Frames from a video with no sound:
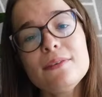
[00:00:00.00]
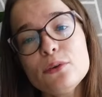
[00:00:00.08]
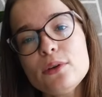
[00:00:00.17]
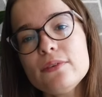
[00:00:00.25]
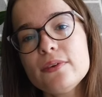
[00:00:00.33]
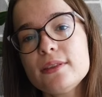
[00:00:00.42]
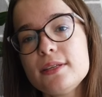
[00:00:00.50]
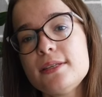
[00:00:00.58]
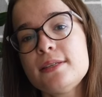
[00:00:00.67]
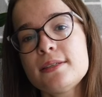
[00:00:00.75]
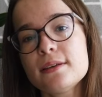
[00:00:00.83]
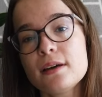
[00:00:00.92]
If you live in
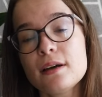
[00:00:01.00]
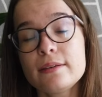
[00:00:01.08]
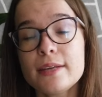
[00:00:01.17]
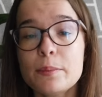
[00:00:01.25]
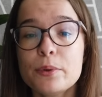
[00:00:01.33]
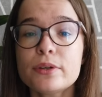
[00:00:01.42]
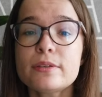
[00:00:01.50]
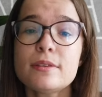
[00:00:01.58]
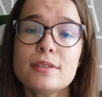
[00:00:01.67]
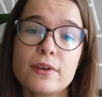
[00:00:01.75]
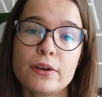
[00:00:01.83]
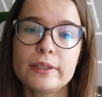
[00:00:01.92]
these neighborhoods,
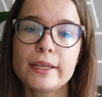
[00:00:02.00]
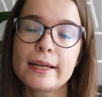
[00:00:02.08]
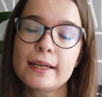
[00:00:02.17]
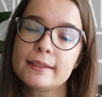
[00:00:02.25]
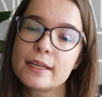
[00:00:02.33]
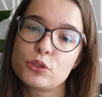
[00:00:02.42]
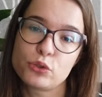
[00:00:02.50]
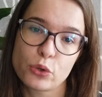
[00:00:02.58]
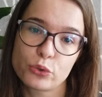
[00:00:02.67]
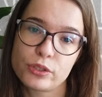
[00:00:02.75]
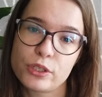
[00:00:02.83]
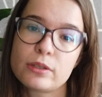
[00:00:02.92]
it's very likely that you
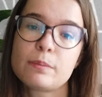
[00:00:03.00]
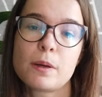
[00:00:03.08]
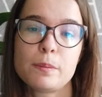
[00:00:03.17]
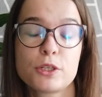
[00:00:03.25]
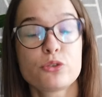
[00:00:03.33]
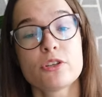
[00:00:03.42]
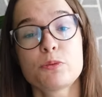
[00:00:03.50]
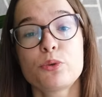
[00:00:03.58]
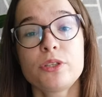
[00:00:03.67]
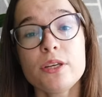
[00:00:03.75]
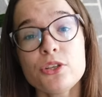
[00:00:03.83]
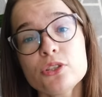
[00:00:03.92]
don't need public
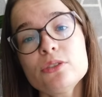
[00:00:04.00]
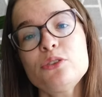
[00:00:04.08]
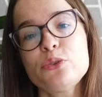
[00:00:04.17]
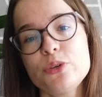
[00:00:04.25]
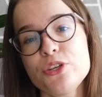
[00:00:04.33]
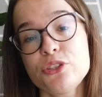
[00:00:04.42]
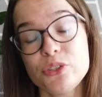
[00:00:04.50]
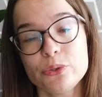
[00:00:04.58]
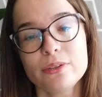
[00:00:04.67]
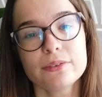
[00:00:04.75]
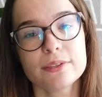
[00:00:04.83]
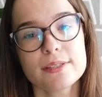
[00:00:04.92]
transportation to reach the
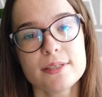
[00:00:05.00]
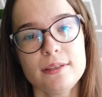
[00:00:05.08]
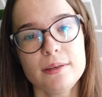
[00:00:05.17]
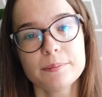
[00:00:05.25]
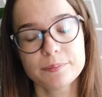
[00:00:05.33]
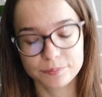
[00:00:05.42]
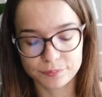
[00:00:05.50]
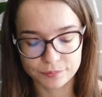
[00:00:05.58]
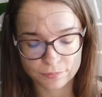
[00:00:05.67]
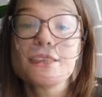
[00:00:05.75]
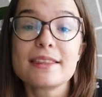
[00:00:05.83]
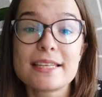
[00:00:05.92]
university.
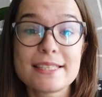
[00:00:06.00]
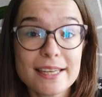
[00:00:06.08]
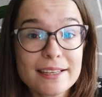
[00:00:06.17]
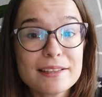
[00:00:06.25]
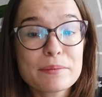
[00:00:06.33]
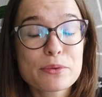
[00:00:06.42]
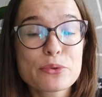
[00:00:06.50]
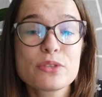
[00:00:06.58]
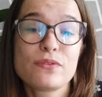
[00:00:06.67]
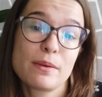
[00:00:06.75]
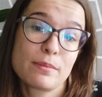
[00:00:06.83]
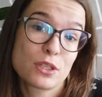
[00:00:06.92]
The second
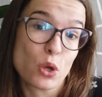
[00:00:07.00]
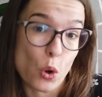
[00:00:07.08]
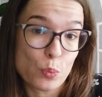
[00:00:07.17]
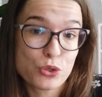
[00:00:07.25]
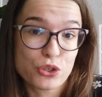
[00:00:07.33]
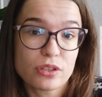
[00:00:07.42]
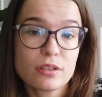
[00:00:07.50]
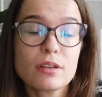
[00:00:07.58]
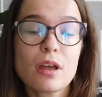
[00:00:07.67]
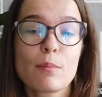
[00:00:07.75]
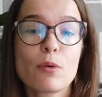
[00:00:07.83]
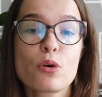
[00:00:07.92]
most famous
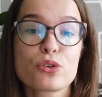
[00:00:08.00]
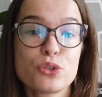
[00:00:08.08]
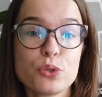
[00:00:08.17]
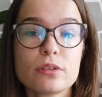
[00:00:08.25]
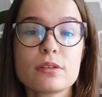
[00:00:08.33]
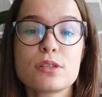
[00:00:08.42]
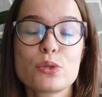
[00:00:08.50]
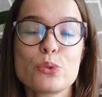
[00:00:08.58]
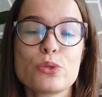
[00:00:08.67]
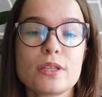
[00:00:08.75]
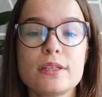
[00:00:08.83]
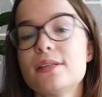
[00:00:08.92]
option among students
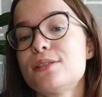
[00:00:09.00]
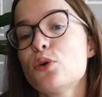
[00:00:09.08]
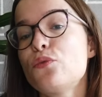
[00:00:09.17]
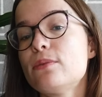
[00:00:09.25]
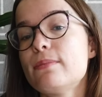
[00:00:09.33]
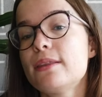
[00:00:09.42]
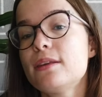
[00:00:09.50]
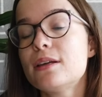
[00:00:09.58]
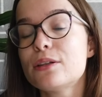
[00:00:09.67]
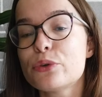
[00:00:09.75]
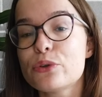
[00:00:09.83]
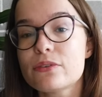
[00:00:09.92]
who study at Sofia
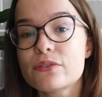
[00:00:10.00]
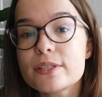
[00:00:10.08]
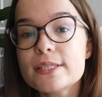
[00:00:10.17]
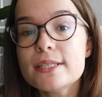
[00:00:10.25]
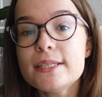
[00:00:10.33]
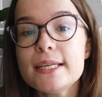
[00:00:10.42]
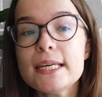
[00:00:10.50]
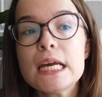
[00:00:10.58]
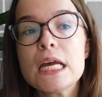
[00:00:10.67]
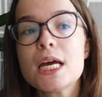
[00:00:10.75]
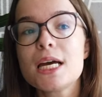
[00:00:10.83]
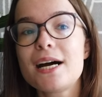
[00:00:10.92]
Medical
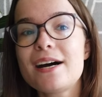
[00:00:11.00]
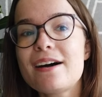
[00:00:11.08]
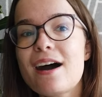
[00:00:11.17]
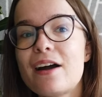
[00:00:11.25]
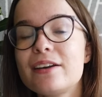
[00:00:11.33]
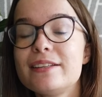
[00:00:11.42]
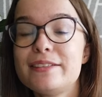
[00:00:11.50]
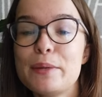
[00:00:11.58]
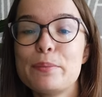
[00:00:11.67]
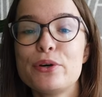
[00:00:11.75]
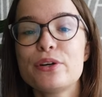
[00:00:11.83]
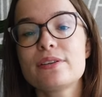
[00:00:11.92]
University are the
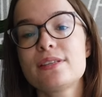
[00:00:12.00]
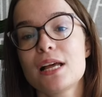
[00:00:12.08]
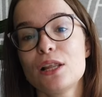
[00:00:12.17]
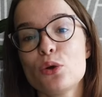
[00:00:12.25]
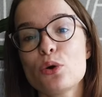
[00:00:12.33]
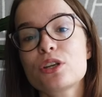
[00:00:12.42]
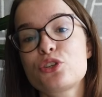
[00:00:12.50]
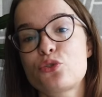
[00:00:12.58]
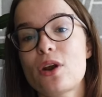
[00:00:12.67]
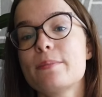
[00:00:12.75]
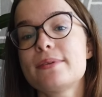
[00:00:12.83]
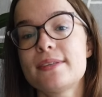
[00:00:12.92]
neighborhoods along
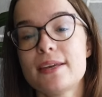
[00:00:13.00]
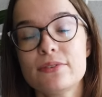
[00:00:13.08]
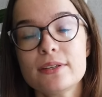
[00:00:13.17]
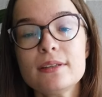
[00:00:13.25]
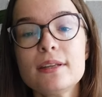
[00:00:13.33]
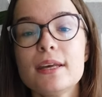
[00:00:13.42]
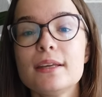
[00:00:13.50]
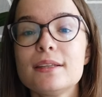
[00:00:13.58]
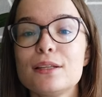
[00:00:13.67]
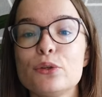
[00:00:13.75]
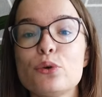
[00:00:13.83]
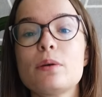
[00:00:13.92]
Tram 7
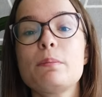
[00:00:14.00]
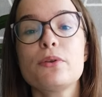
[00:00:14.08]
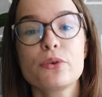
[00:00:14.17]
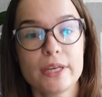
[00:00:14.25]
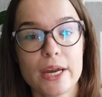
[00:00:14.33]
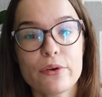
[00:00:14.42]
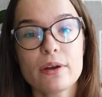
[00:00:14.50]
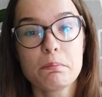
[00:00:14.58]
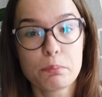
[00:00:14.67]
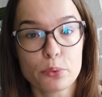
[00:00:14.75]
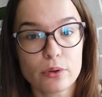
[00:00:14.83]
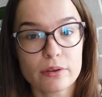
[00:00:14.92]
and along Bulgaria
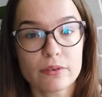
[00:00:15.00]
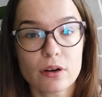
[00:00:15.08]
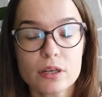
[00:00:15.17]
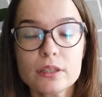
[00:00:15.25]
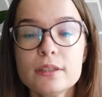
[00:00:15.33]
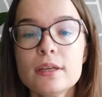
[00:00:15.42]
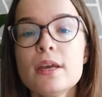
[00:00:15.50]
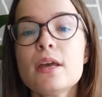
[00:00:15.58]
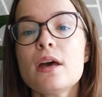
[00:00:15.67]
Boulevard.